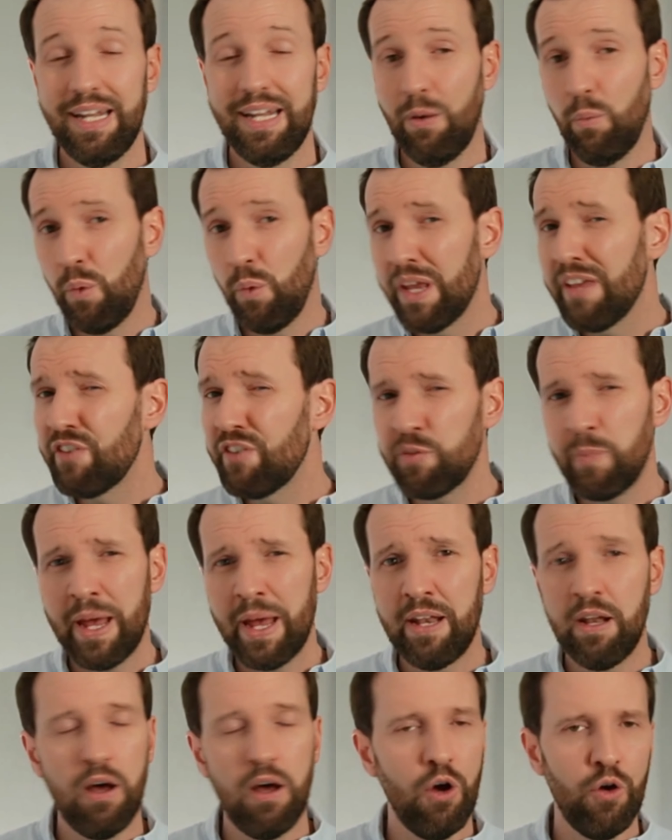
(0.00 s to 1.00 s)
Now, we've
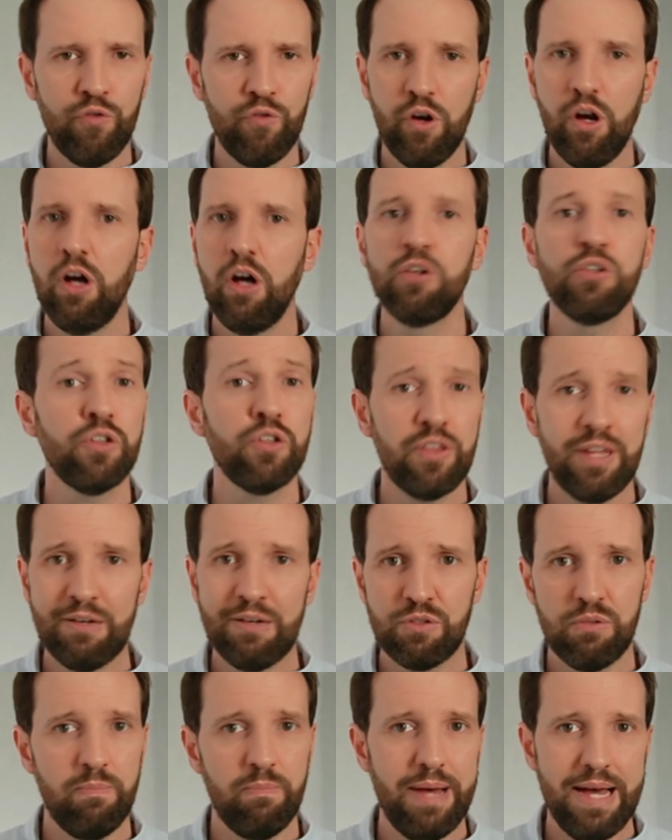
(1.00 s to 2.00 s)
spent over
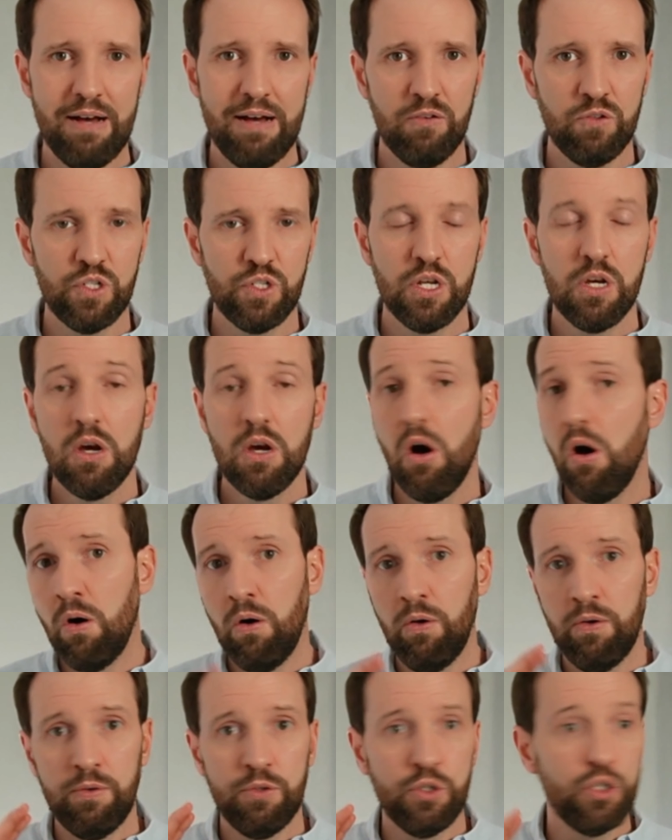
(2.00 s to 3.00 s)
£100,000
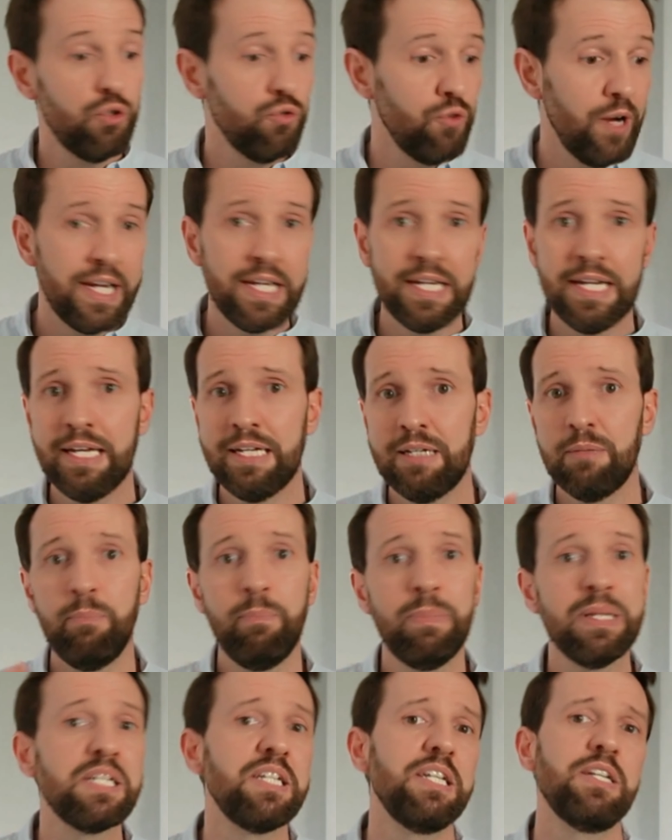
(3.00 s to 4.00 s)
on training,
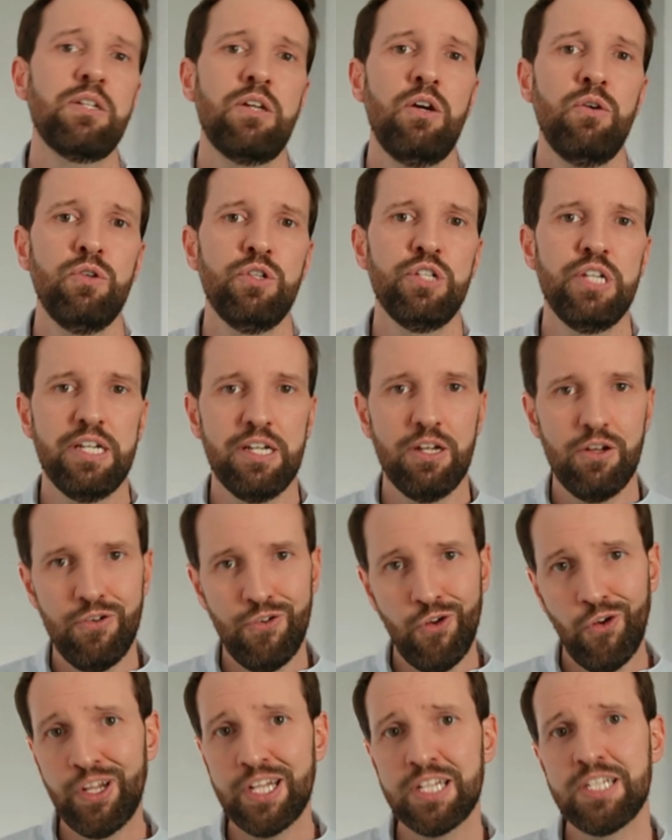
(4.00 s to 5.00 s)
business coaching,
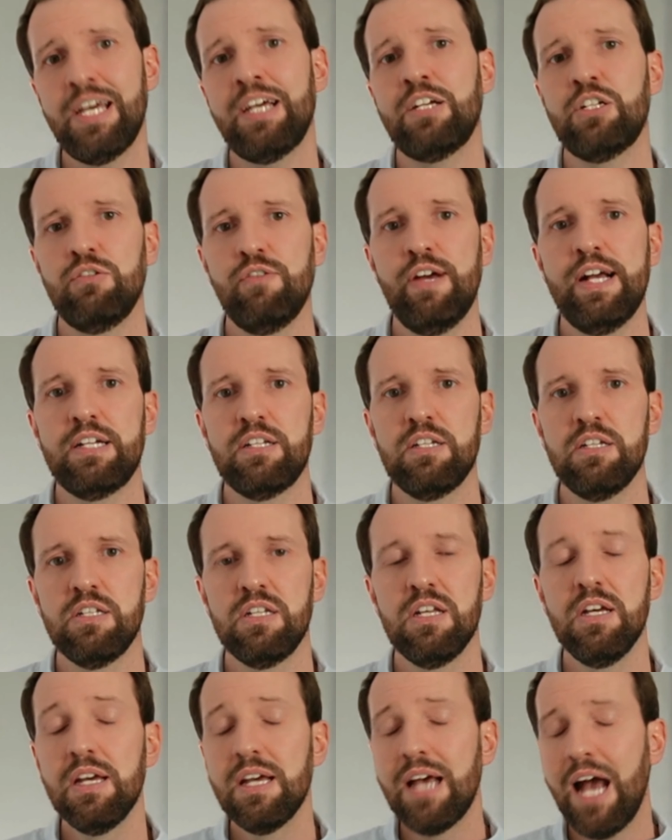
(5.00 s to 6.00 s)
non-exec
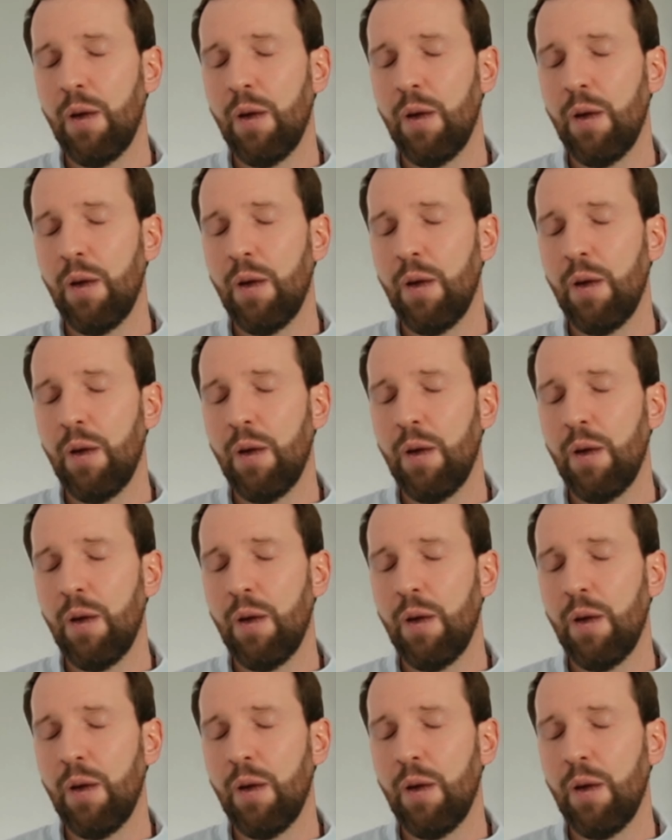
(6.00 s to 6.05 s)
directors,